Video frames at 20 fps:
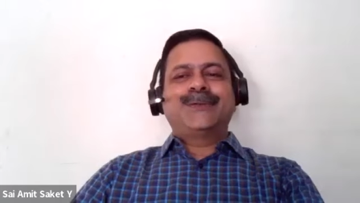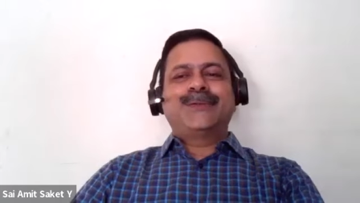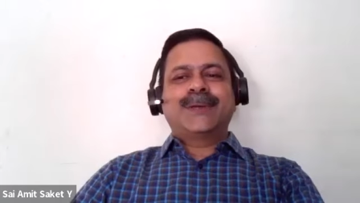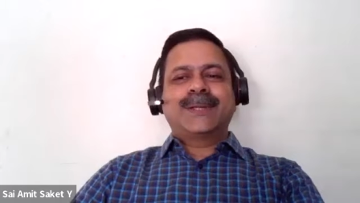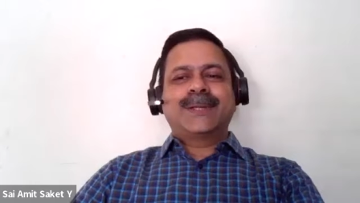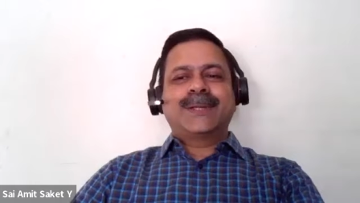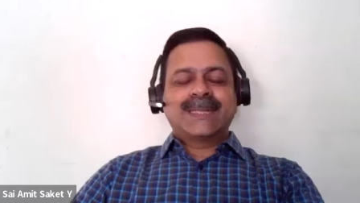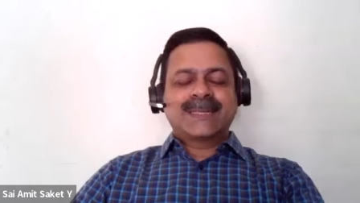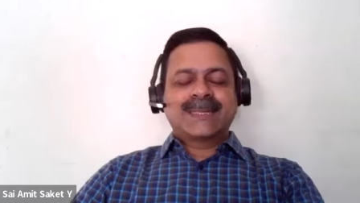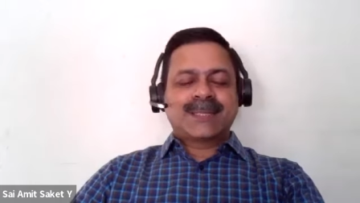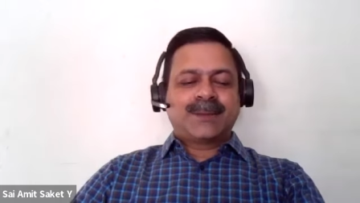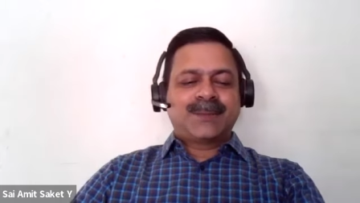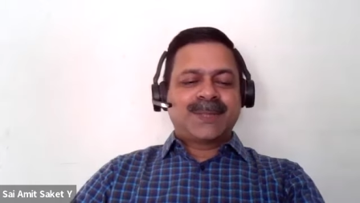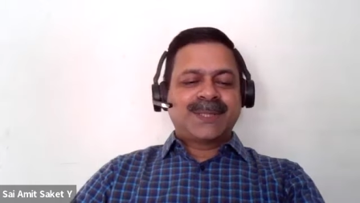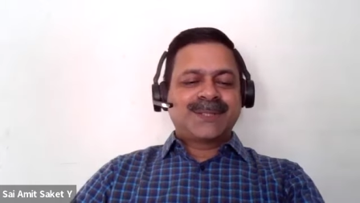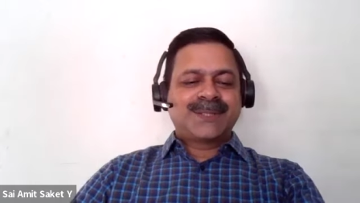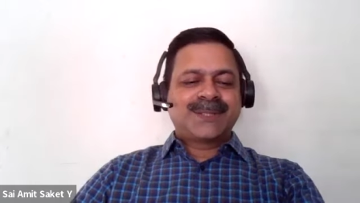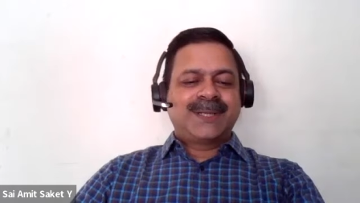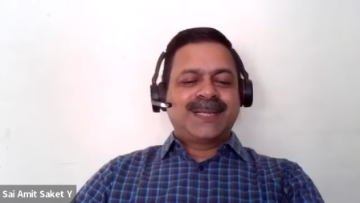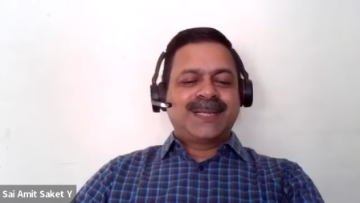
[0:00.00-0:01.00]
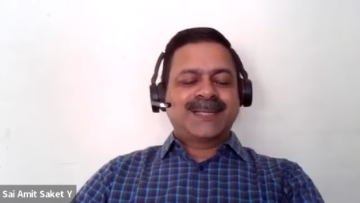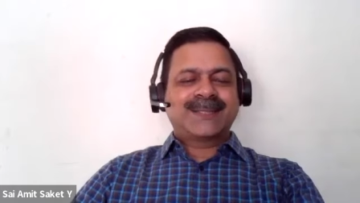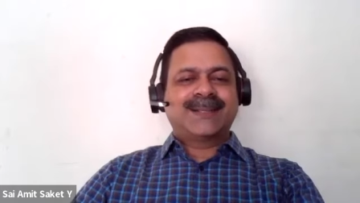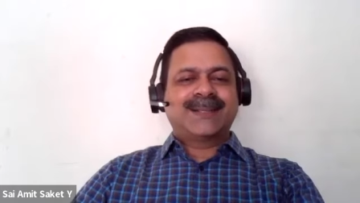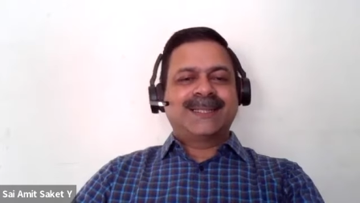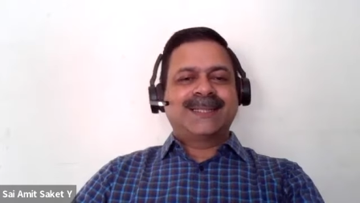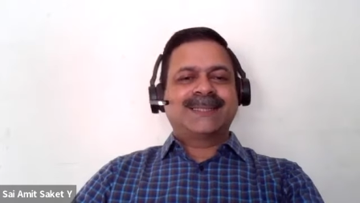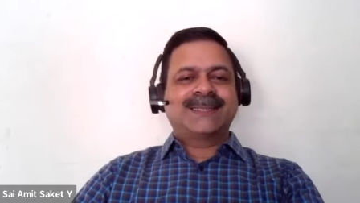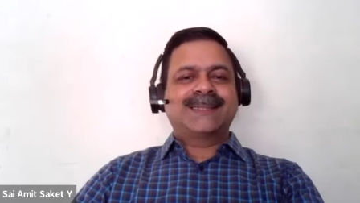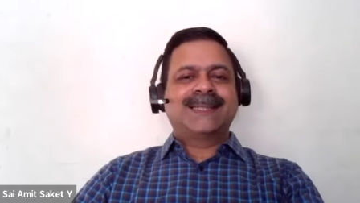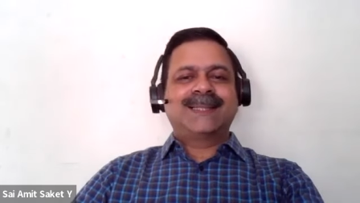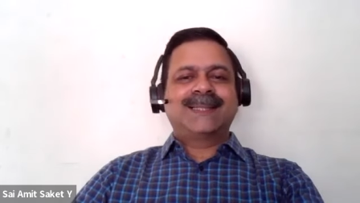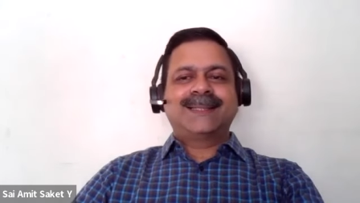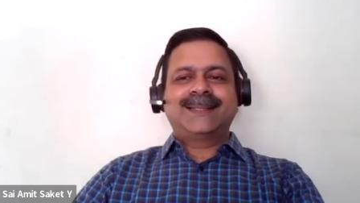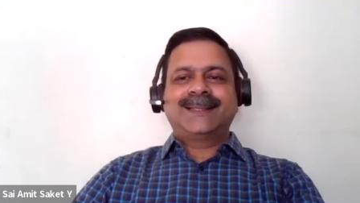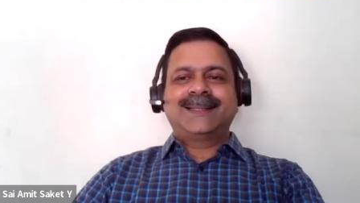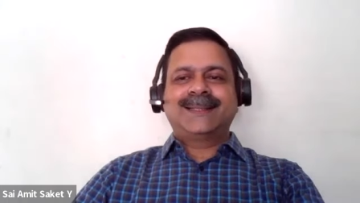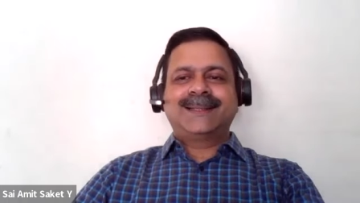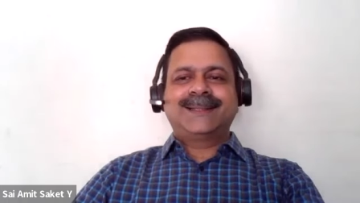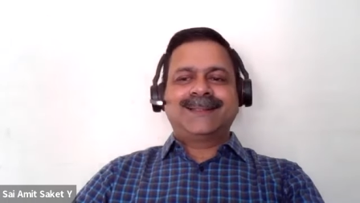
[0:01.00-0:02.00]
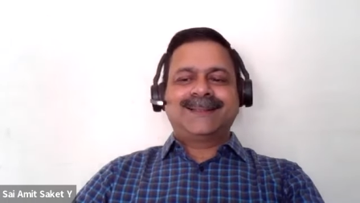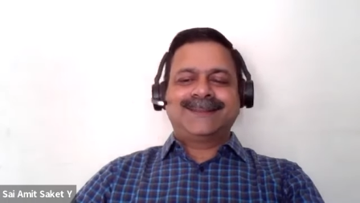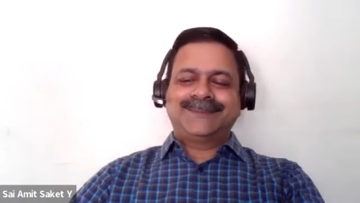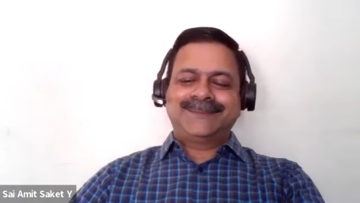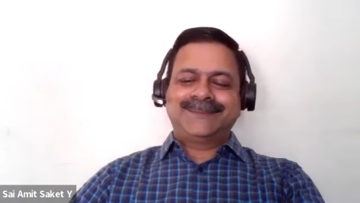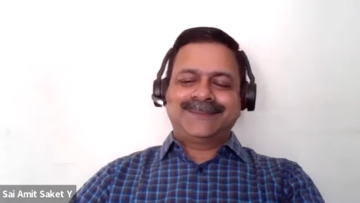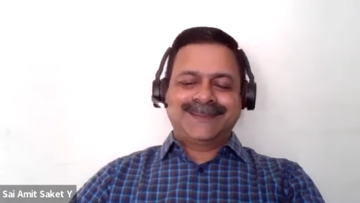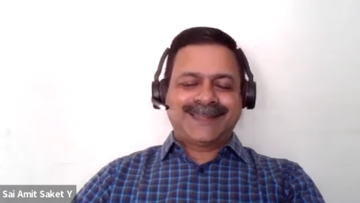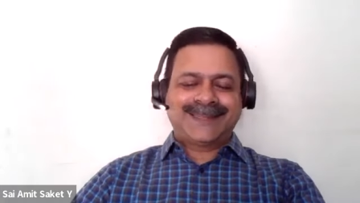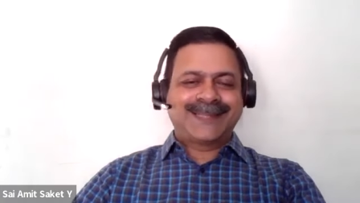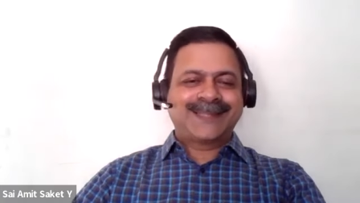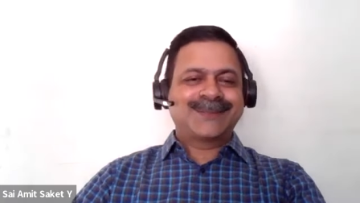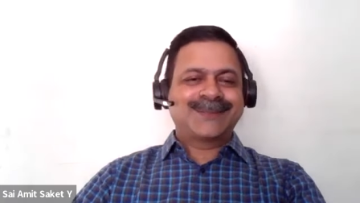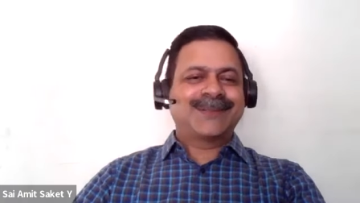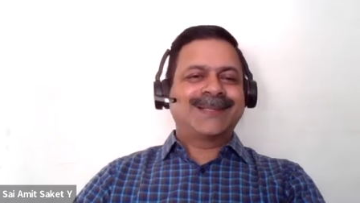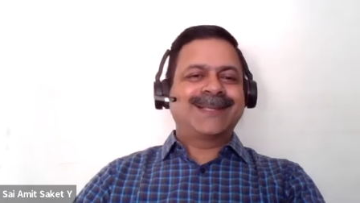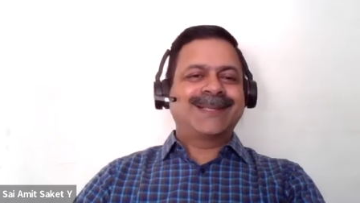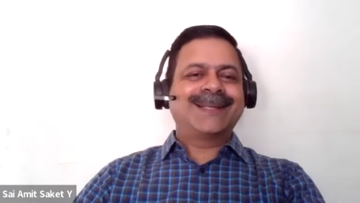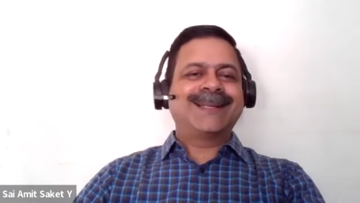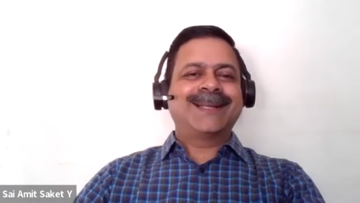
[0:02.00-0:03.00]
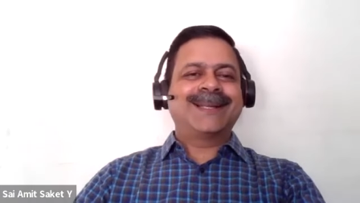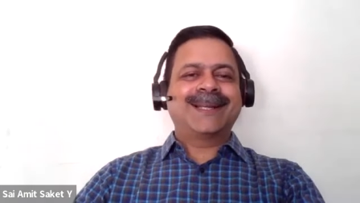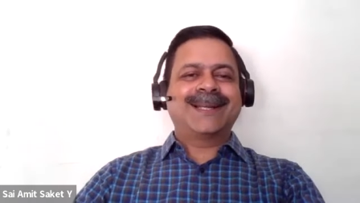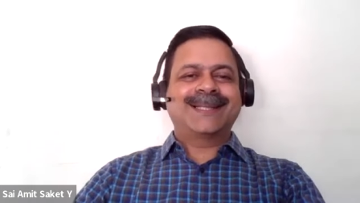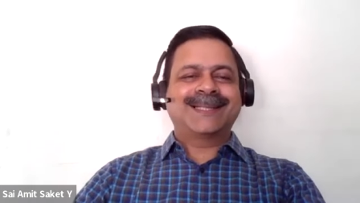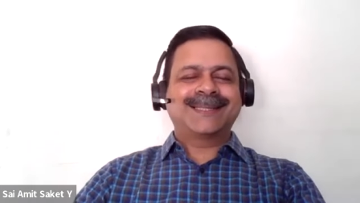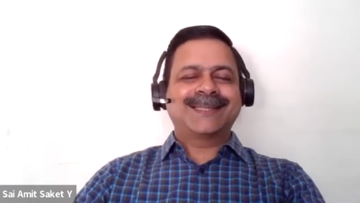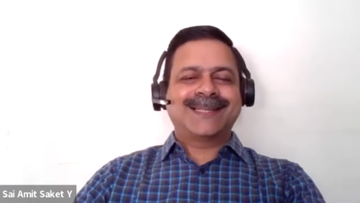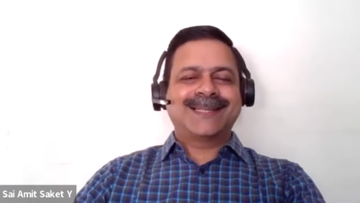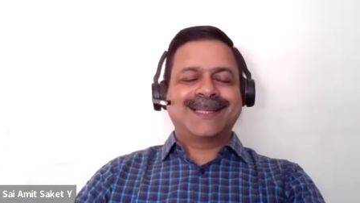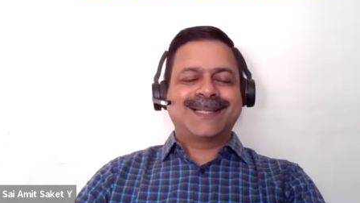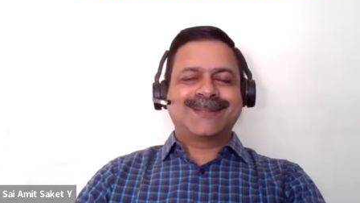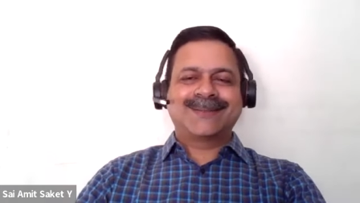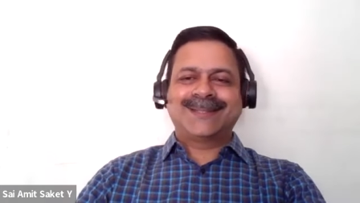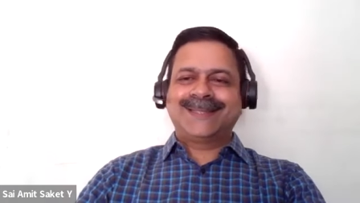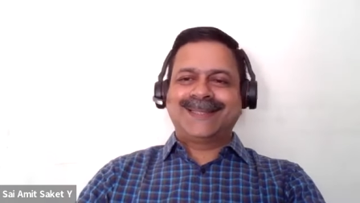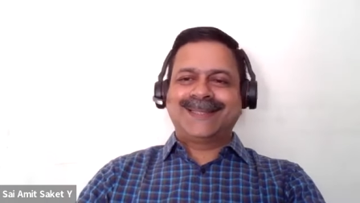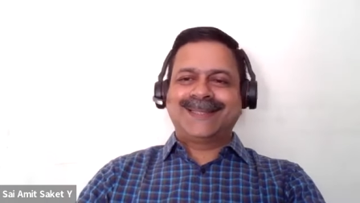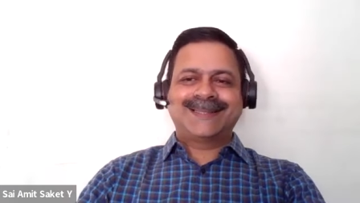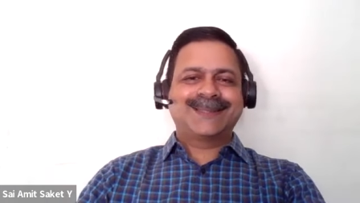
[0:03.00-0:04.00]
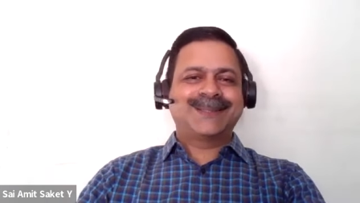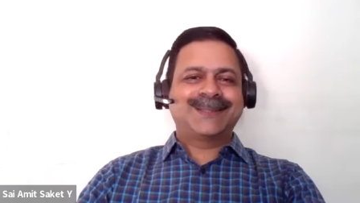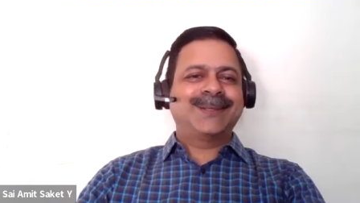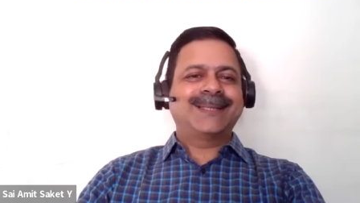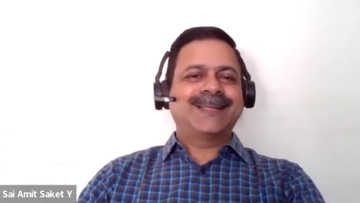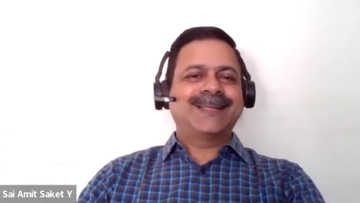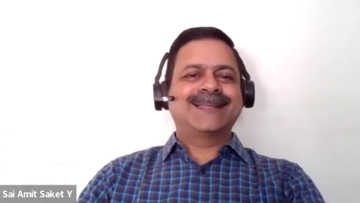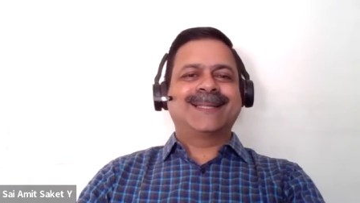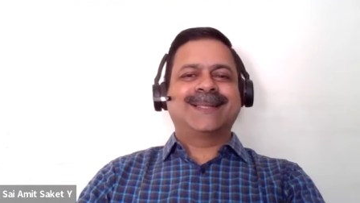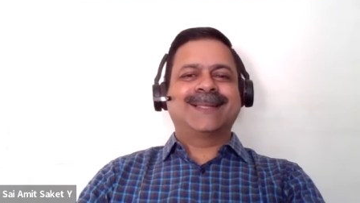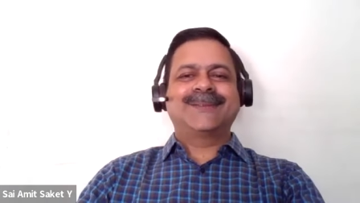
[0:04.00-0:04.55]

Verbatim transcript: you for this opportunity, Suresh, and uh, thanks for that introduction as well. Yes, doing